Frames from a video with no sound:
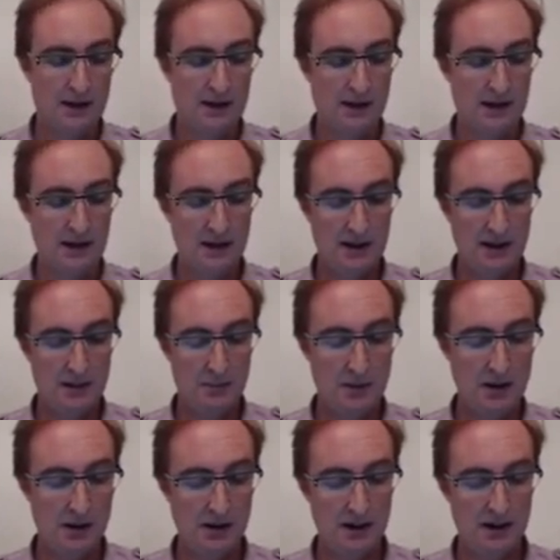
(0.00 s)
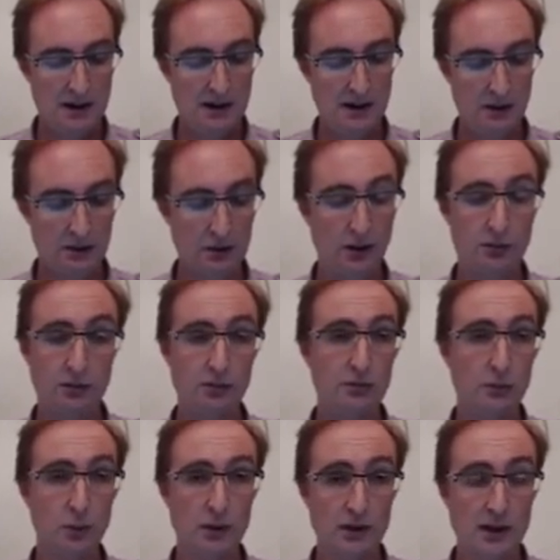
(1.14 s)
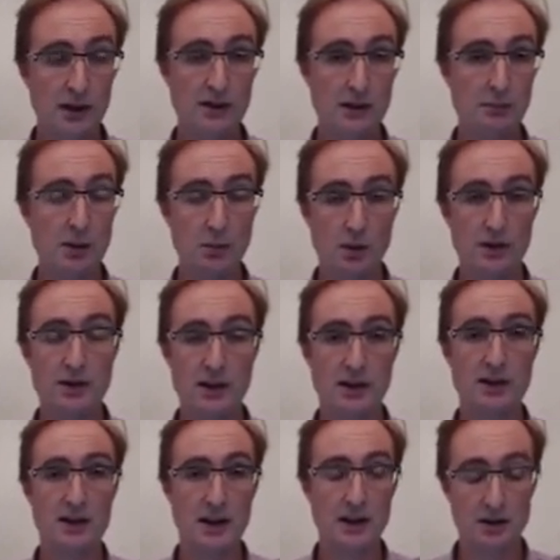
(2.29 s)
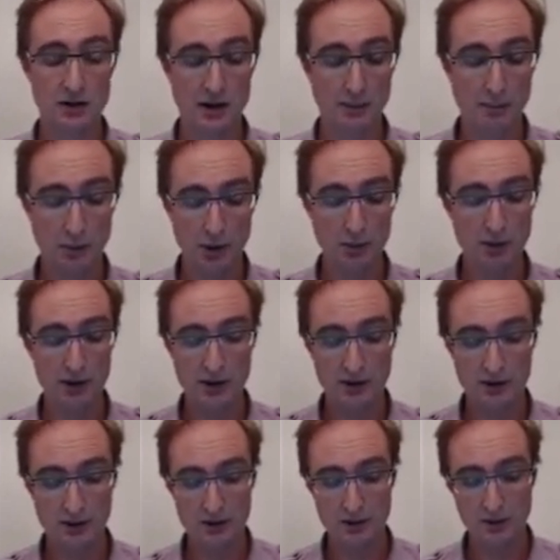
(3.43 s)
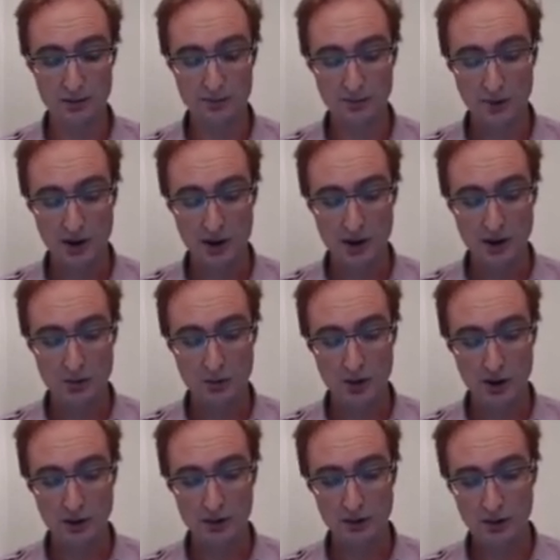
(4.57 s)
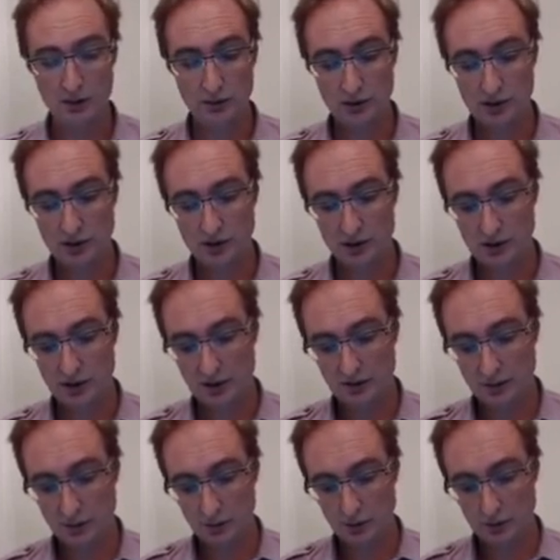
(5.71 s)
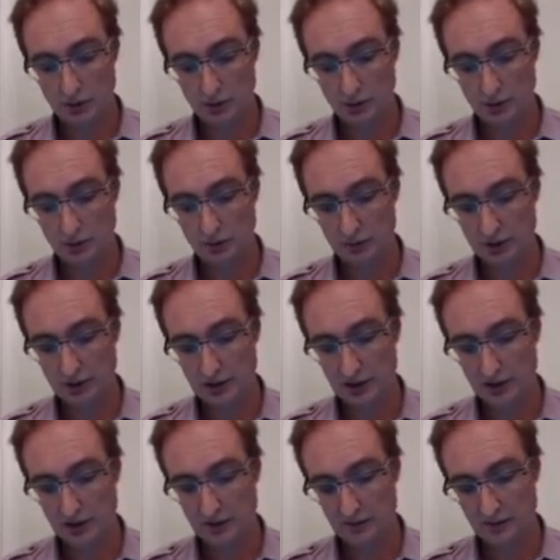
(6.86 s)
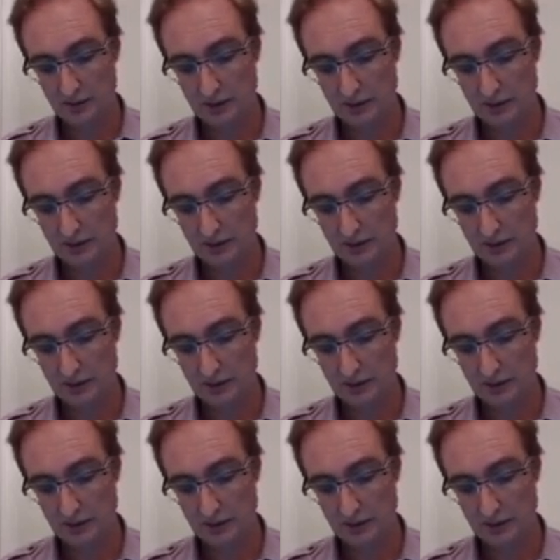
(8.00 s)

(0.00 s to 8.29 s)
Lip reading: So we now simply want to send a datagram. What do we need to do? Well, usually the server will call receive,